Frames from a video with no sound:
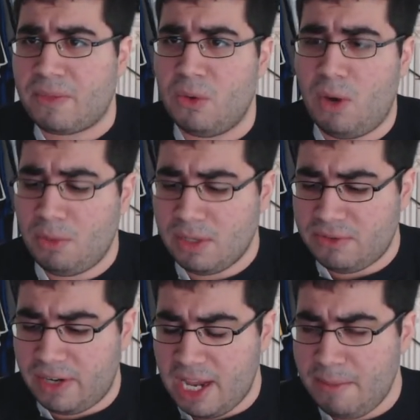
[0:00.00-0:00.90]
one
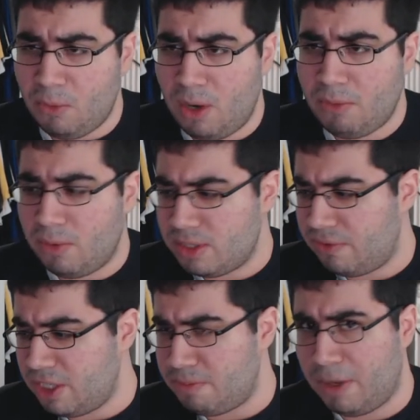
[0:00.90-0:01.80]
was for him and one was
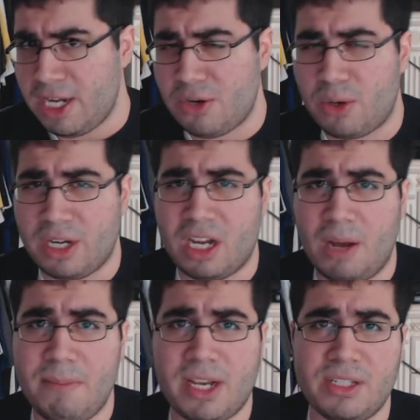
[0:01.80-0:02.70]
for his buddy. He couldn't
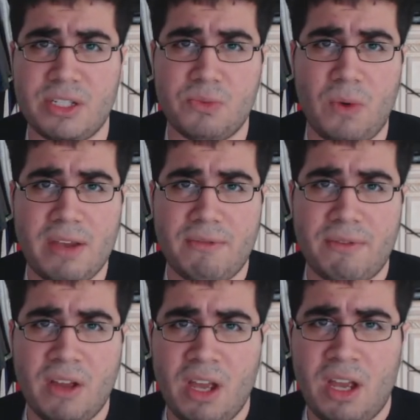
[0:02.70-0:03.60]
come because his
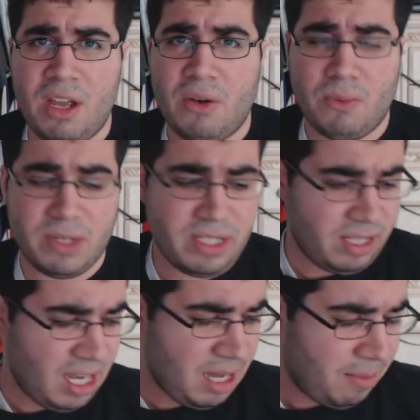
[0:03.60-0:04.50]
wife was
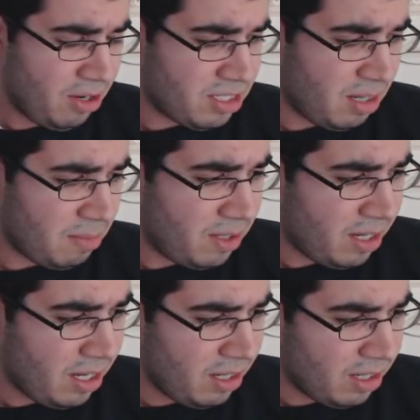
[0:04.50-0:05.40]
in labor or
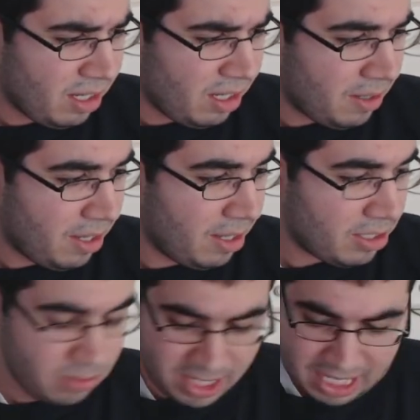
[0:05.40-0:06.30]
something. And
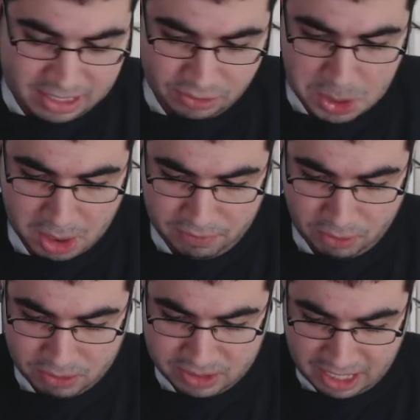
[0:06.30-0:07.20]
so he got his original
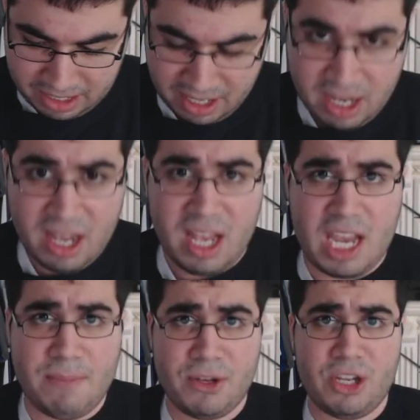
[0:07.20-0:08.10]
photo signed.
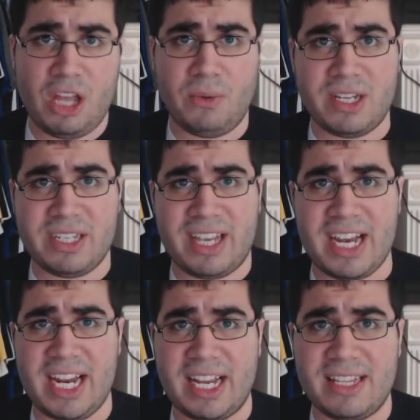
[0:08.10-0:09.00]
He put the other one. He's like,
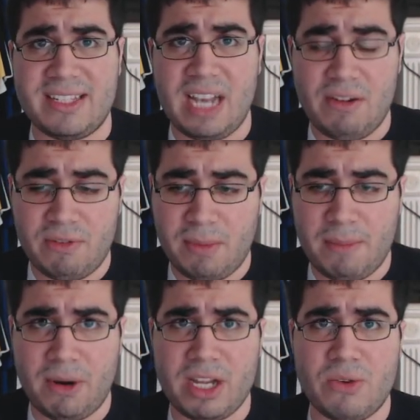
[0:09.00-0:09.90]
hey, can I get this signed for
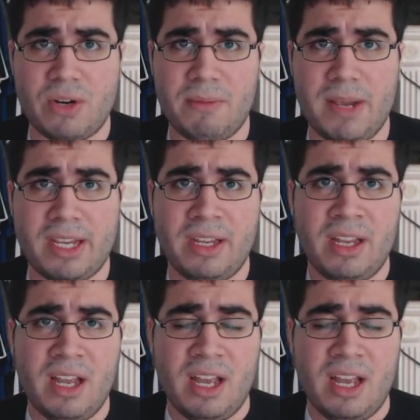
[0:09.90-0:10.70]
my buddy who couldn't make it?